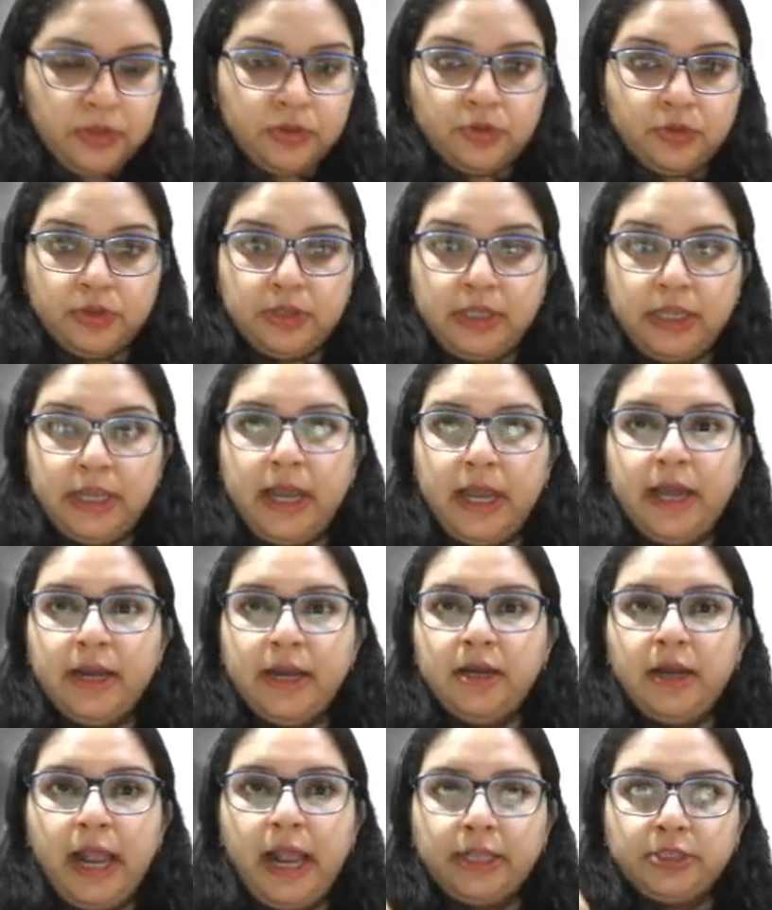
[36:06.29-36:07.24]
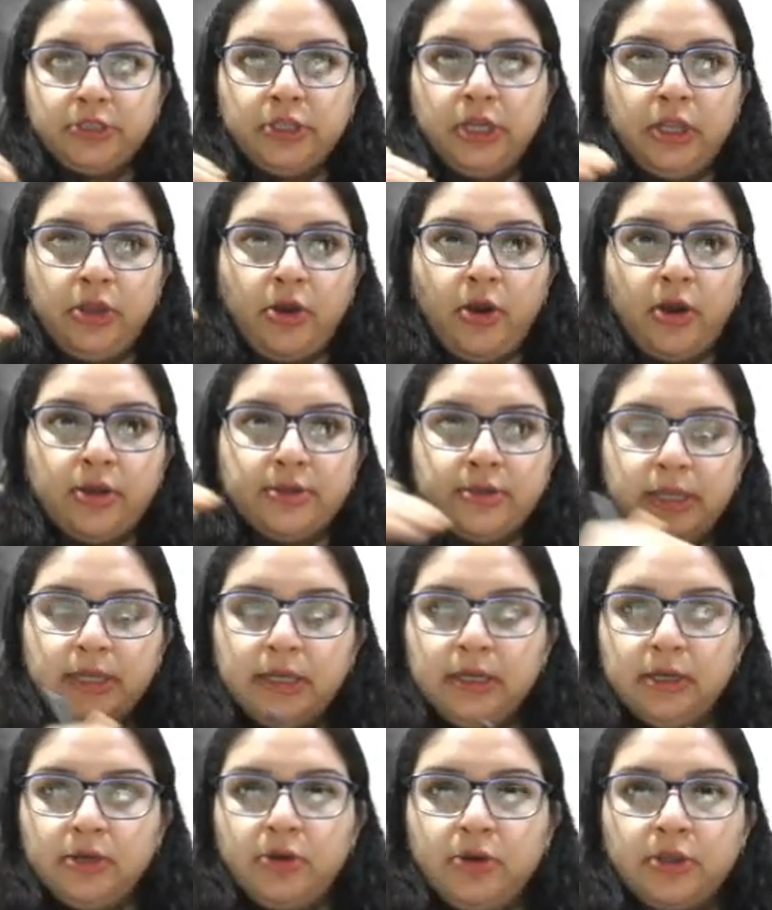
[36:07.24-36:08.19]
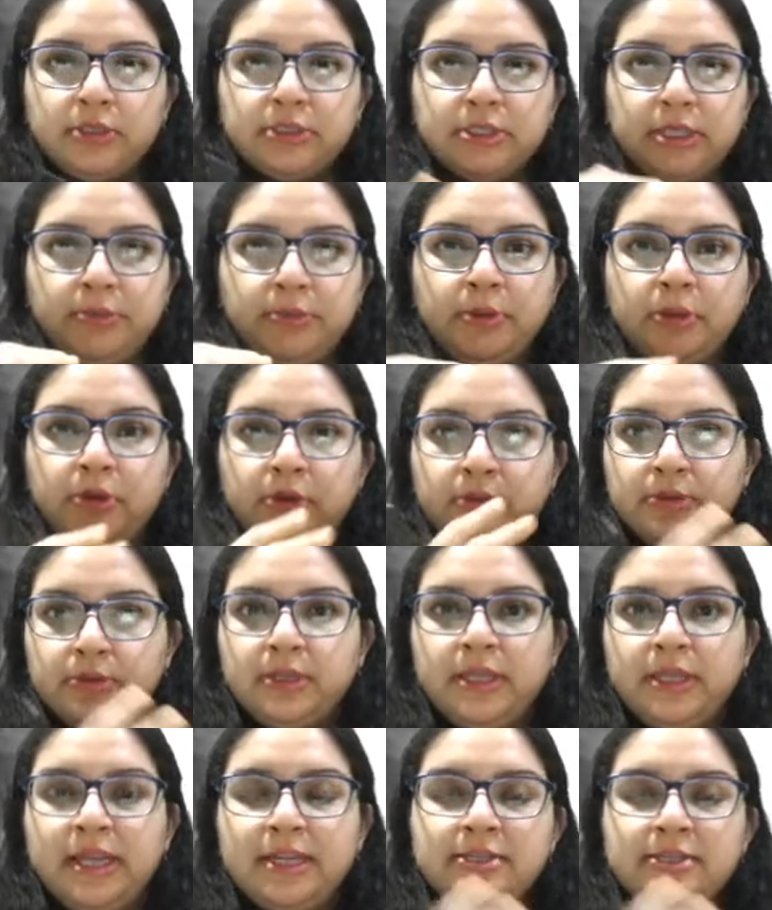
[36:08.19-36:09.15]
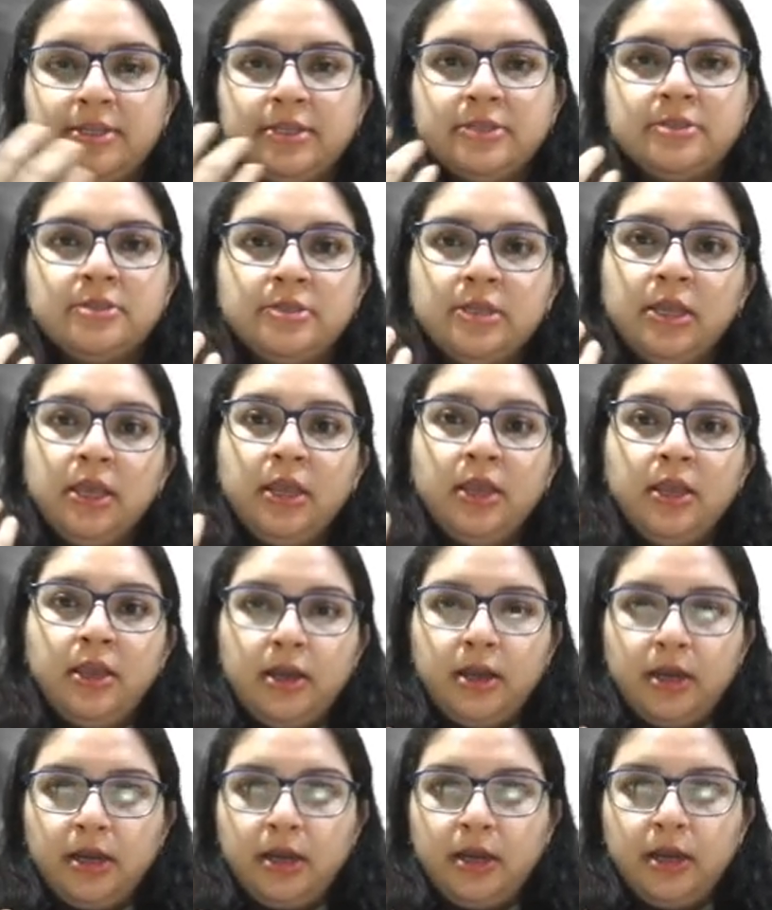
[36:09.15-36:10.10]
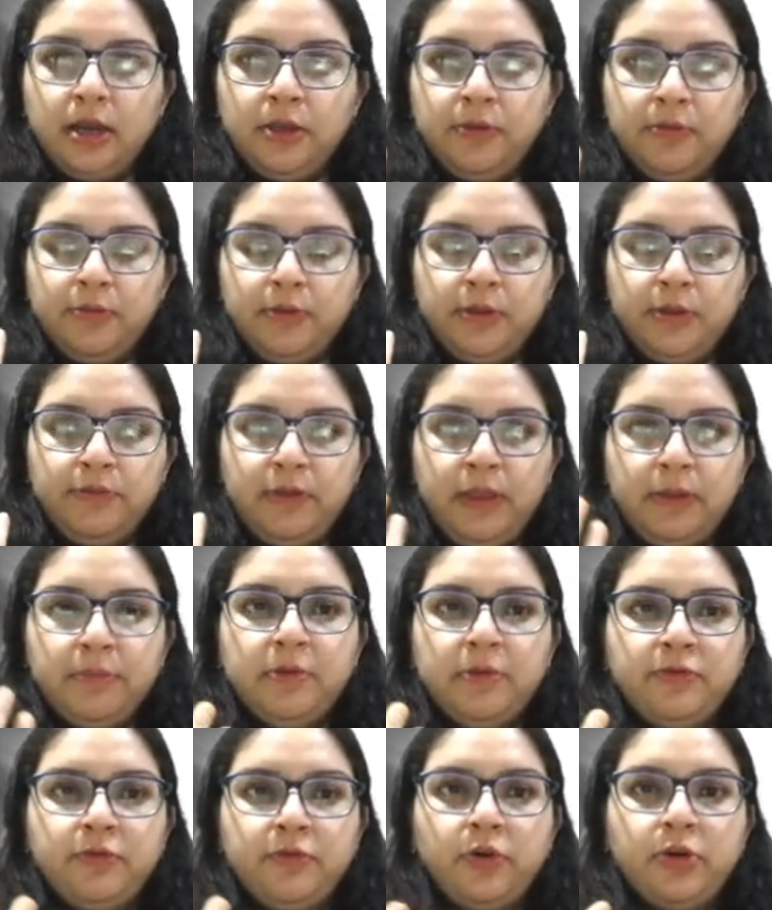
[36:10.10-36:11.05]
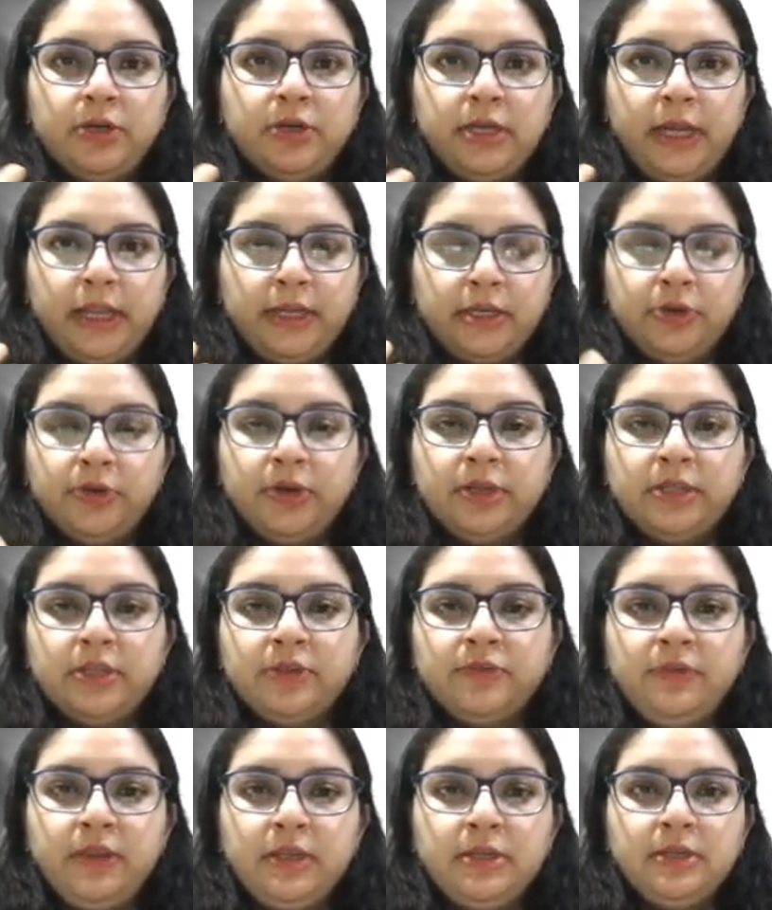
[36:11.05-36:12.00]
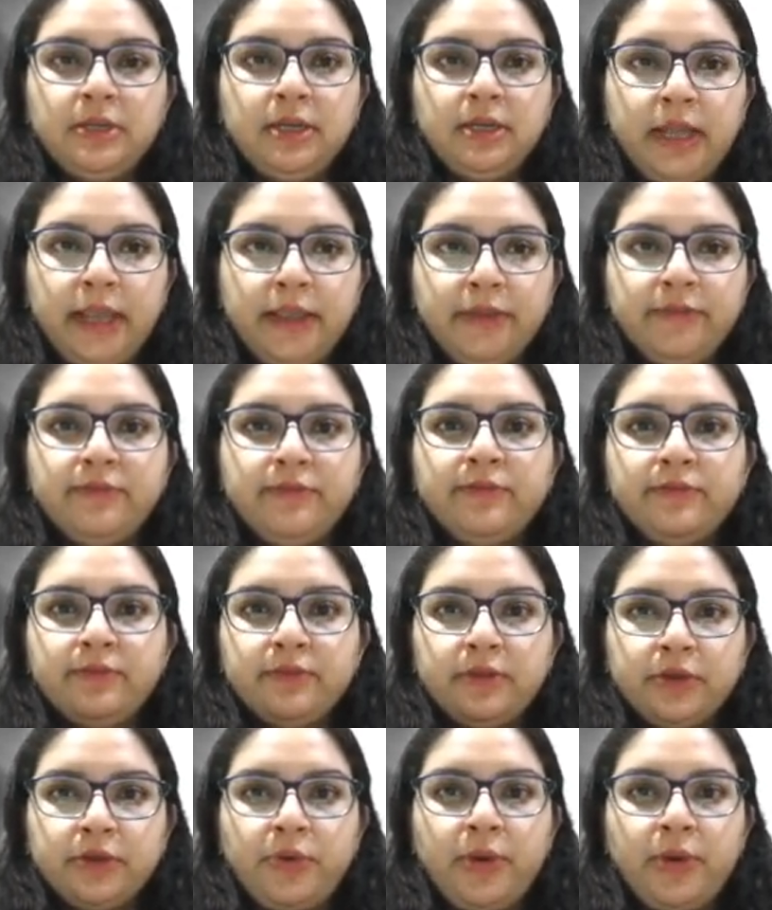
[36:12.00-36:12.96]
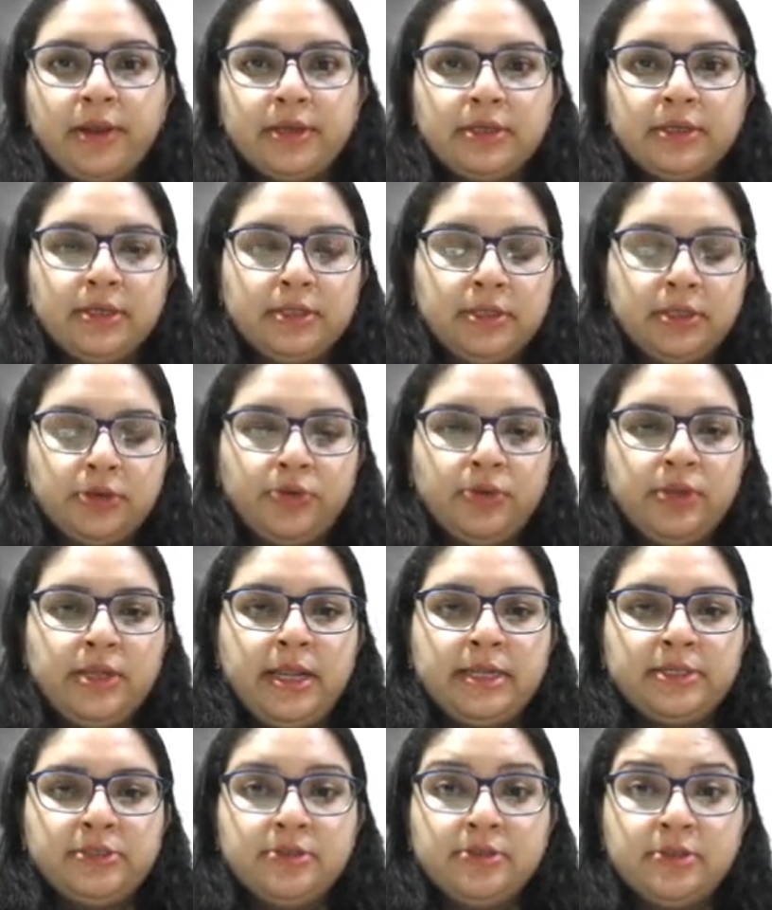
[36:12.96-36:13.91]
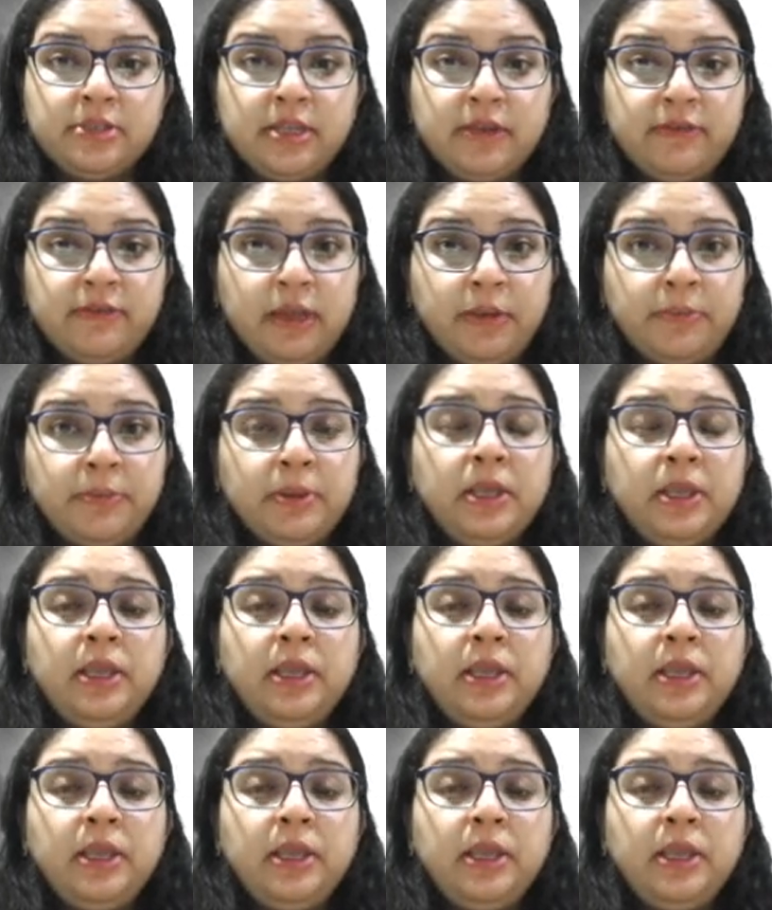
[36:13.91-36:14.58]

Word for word: So they are actually causing notching because they are since uh, way before, like during the fetal life, the the collaterals develop.